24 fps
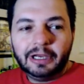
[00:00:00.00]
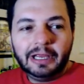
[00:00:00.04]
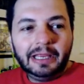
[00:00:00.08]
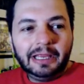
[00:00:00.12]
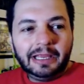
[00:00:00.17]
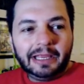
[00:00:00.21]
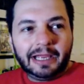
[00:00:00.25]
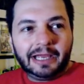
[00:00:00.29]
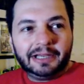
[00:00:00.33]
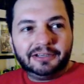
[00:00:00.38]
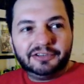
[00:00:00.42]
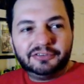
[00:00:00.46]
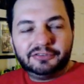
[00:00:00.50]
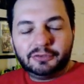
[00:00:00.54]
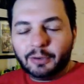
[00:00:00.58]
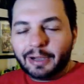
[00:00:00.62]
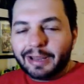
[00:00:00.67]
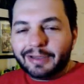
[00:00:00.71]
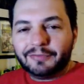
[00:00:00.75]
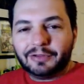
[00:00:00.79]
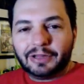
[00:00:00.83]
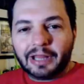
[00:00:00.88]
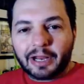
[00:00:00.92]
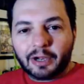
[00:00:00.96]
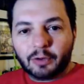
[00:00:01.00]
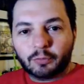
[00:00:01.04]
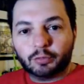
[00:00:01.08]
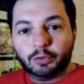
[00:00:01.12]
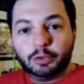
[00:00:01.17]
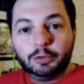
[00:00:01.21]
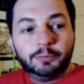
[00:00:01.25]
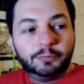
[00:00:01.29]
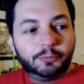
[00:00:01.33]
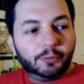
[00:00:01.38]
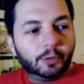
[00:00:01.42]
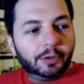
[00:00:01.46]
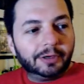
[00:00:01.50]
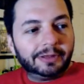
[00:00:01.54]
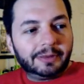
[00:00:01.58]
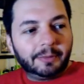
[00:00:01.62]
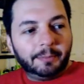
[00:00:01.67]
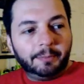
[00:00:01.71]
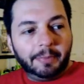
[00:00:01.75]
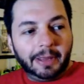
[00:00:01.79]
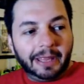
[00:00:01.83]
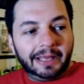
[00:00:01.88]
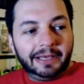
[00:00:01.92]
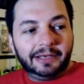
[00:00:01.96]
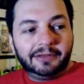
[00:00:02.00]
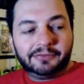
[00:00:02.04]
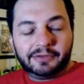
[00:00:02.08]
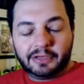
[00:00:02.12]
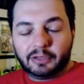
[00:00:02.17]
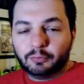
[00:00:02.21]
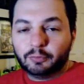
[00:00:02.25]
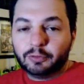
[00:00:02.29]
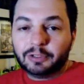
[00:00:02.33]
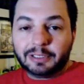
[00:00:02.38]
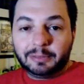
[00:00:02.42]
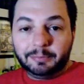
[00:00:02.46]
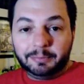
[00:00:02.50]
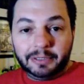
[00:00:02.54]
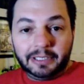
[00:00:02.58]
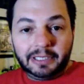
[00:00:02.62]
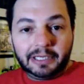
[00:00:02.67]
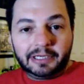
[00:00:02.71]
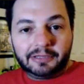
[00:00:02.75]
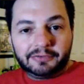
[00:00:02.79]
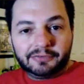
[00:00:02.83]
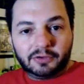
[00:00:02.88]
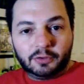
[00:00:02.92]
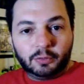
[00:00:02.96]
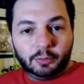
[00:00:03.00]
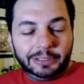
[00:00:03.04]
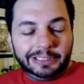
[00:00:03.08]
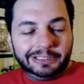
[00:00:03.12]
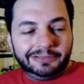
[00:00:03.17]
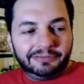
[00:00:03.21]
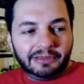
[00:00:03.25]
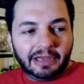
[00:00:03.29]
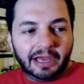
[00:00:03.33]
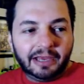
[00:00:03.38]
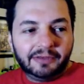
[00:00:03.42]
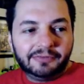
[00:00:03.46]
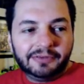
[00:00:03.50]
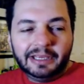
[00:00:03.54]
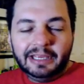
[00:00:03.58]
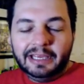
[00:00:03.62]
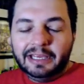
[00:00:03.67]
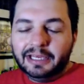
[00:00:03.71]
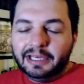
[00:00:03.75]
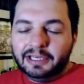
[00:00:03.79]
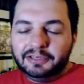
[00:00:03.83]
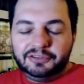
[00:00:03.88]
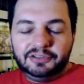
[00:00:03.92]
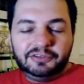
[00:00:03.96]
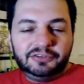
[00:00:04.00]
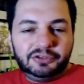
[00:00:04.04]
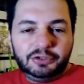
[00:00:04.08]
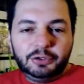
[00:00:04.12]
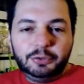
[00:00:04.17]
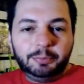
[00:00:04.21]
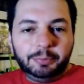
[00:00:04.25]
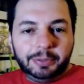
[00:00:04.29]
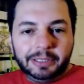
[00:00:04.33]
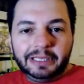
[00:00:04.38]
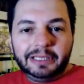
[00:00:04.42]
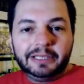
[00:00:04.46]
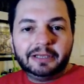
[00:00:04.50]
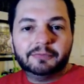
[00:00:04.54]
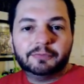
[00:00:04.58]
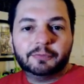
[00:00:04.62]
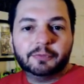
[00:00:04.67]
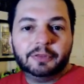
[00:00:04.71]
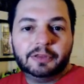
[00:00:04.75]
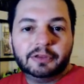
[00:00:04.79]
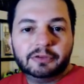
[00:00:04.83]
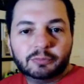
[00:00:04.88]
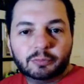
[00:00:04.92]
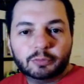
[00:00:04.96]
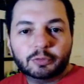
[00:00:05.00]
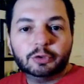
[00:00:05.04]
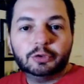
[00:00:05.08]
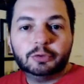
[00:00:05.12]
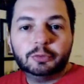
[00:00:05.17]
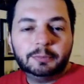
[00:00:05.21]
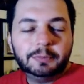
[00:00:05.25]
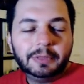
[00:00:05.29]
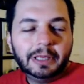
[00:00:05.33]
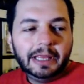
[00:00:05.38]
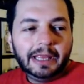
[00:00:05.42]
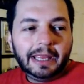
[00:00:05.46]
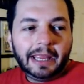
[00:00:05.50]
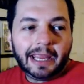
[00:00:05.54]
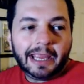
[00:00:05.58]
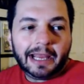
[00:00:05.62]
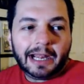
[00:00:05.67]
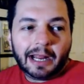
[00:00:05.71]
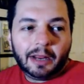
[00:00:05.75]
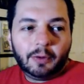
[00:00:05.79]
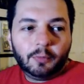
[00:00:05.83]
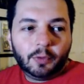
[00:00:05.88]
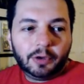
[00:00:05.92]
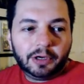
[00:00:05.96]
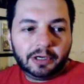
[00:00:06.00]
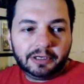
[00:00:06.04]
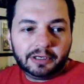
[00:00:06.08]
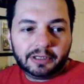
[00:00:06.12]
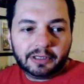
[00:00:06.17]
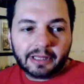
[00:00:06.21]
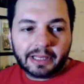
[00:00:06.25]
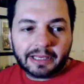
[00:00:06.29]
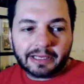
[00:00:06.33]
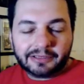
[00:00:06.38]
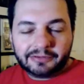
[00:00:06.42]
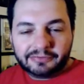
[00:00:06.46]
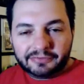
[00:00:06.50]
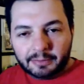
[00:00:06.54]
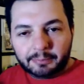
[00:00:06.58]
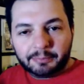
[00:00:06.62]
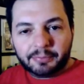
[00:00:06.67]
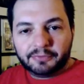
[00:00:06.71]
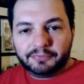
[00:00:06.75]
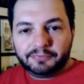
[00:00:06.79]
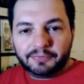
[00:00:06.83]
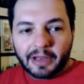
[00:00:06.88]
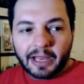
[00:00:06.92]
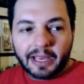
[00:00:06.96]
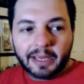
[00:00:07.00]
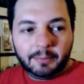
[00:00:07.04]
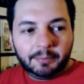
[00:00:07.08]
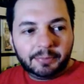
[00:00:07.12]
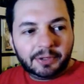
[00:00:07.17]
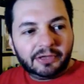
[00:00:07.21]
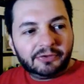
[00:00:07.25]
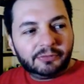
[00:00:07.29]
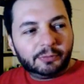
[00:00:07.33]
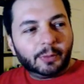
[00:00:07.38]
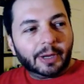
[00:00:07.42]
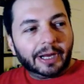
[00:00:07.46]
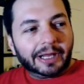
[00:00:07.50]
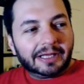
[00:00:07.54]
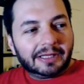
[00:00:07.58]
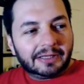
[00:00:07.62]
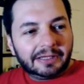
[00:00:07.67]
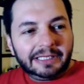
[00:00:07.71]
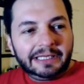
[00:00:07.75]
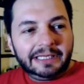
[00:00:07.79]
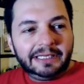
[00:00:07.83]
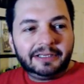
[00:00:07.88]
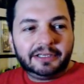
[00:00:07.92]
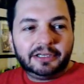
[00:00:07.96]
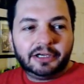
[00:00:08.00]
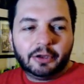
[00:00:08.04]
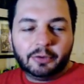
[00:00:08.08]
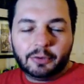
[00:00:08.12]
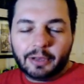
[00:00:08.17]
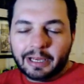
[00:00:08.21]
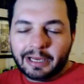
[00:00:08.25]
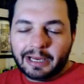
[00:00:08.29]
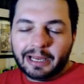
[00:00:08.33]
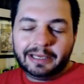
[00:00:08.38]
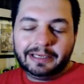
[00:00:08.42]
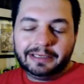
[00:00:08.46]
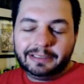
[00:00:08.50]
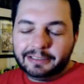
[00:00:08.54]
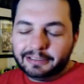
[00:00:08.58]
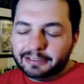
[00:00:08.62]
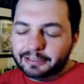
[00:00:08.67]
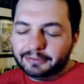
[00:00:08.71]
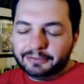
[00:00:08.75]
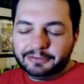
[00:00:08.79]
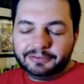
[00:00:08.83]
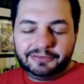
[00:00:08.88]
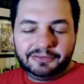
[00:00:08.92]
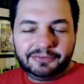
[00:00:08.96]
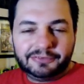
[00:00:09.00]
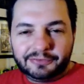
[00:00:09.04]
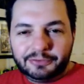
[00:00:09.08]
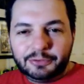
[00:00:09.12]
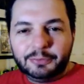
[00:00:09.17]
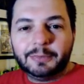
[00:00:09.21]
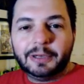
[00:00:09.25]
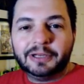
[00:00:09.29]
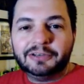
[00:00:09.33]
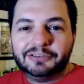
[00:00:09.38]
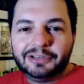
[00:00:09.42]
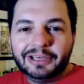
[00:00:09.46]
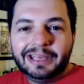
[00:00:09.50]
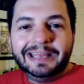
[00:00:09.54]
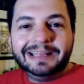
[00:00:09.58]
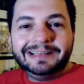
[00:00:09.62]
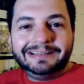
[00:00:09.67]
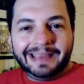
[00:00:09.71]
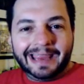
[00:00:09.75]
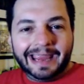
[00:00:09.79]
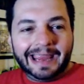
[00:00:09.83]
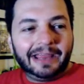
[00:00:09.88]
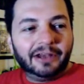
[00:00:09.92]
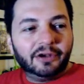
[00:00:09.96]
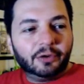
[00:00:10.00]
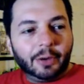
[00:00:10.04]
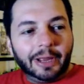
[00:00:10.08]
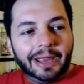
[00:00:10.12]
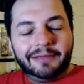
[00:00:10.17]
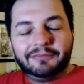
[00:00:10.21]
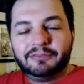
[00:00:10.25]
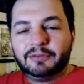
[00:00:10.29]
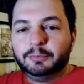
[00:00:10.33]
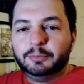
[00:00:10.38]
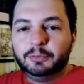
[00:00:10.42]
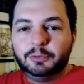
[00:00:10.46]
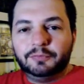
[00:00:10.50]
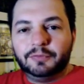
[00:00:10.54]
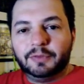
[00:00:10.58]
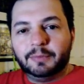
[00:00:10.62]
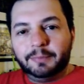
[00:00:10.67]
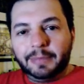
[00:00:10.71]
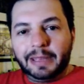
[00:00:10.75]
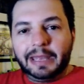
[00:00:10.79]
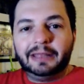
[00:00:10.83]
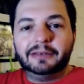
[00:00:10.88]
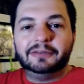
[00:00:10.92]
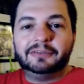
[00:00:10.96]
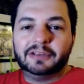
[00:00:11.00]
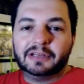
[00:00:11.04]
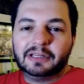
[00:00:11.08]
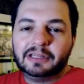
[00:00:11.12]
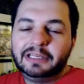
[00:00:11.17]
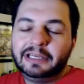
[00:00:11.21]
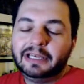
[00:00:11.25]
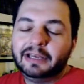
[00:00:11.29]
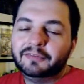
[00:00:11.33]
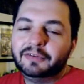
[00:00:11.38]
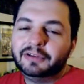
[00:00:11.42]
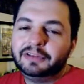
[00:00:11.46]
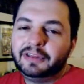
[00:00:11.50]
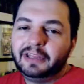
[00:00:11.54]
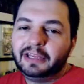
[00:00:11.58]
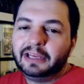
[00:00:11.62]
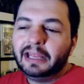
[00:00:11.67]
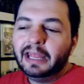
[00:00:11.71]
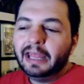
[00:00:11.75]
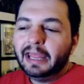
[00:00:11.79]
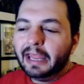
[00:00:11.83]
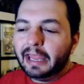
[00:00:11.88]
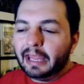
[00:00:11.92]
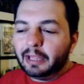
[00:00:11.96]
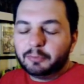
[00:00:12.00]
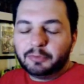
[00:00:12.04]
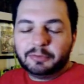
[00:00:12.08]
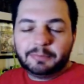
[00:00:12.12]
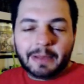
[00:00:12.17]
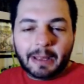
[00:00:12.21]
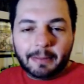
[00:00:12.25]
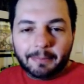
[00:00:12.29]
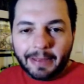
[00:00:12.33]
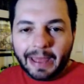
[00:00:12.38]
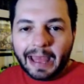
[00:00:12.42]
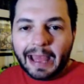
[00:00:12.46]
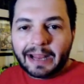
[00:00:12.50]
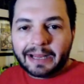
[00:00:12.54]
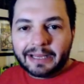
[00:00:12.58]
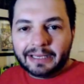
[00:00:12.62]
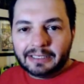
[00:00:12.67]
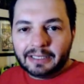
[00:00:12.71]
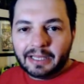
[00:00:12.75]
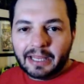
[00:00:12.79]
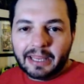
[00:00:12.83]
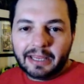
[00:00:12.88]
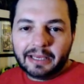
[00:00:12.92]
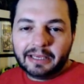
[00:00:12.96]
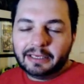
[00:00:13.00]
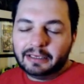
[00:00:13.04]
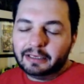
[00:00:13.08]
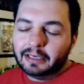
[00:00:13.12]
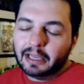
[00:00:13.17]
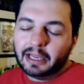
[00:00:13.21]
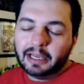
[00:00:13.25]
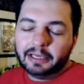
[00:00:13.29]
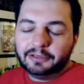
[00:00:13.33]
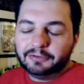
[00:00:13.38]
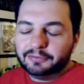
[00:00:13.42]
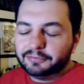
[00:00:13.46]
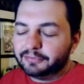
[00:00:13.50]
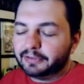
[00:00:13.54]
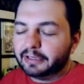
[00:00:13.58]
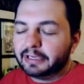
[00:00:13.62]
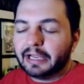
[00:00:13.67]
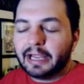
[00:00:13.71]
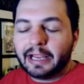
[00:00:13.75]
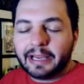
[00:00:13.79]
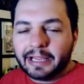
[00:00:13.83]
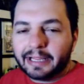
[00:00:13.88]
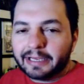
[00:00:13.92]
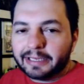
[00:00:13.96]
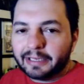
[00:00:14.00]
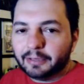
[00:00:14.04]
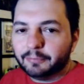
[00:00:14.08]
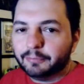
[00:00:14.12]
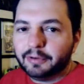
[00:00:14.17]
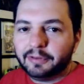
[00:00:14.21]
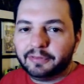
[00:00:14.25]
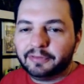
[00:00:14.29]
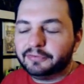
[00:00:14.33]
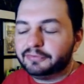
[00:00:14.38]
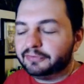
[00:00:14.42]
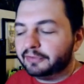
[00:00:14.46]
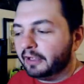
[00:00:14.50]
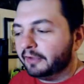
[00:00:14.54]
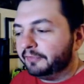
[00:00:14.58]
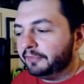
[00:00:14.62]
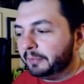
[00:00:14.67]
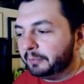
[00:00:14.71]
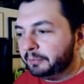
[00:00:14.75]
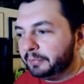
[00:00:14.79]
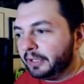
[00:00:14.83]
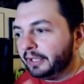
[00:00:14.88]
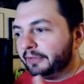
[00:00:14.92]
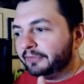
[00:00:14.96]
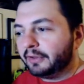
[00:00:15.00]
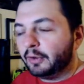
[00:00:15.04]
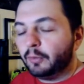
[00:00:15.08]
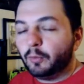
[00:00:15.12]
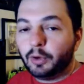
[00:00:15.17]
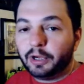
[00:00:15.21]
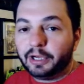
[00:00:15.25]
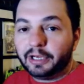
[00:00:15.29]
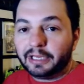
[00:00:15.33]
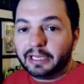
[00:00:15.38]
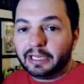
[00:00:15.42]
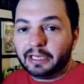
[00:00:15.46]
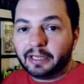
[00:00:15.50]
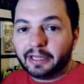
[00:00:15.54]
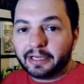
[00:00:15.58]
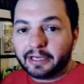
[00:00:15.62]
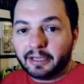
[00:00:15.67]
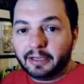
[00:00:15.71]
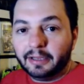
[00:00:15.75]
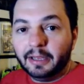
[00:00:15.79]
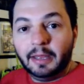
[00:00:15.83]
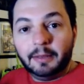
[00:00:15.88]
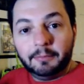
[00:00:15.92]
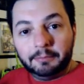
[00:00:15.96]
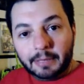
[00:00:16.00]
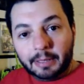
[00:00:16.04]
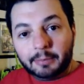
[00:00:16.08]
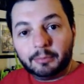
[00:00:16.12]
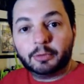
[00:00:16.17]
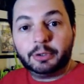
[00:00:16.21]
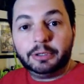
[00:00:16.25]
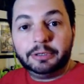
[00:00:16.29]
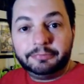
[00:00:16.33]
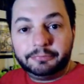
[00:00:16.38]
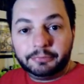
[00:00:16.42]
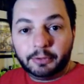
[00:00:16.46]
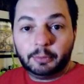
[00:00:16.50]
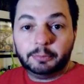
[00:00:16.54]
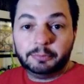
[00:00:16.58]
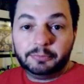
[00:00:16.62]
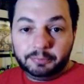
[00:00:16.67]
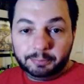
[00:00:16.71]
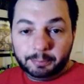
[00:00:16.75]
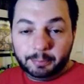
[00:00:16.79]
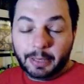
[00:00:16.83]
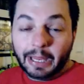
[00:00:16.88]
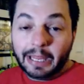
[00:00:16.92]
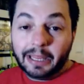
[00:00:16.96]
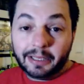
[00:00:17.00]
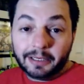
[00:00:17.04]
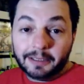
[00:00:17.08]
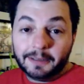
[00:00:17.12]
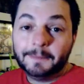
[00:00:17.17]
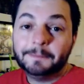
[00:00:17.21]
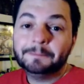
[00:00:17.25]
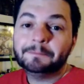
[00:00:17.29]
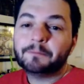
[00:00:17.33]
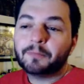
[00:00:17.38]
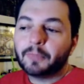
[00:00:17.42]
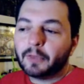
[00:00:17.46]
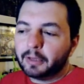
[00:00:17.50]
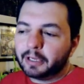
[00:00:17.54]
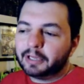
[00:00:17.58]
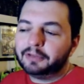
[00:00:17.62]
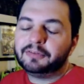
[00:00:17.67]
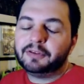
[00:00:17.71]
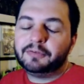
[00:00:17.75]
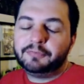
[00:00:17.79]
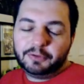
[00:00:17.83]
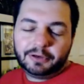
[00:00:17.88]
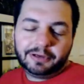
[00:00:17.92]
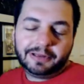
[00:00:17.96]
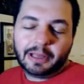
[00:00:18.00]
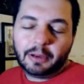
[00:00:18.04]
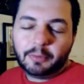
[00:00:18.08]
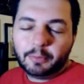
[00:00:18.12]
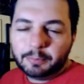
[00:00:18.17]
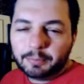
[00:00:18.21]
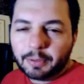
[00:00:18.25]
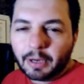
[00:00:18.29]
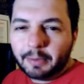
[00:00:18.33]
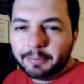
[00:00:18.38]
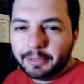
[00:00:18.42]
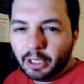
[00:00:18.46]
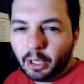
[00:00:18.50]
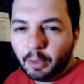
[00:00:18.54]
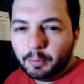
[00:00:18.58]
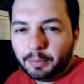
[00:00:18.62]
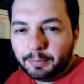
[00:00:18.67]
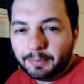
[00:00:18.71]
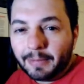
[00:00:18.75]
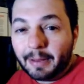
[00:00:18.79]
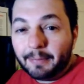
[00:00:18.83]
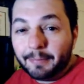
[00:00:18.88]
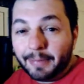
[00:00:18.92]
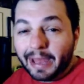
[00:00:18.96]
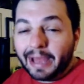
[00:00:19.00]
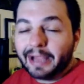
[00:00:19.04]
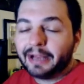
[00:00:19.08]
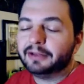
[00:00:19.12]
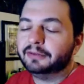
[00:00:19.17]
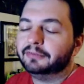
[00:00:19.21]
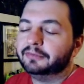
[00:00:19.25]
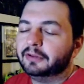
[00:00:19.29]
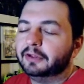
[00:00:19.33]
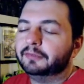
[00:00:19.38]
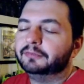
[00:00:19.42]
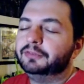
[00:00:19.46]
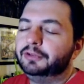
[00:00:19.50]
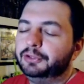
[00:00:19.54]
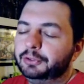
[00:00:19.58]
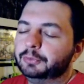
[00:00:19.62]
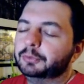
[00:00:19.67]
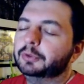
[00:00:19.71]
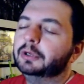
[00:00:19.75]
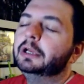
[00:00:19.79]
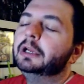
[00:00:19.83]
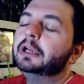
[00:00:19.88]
I just don't have a lot of room for it. The bed is like really big. It's a queen size. It's just too big for this room, and I wanted to like simplify. And plus, when I clean, you know, I, I you know, it's just too much to handle. I have to move the bed to clean everything, and with my back and leg, and I just like I got to get rid of this stuff. And plus, I wanted to get like a memory foam bed bed because I figured that would probably help with my back and stuff too.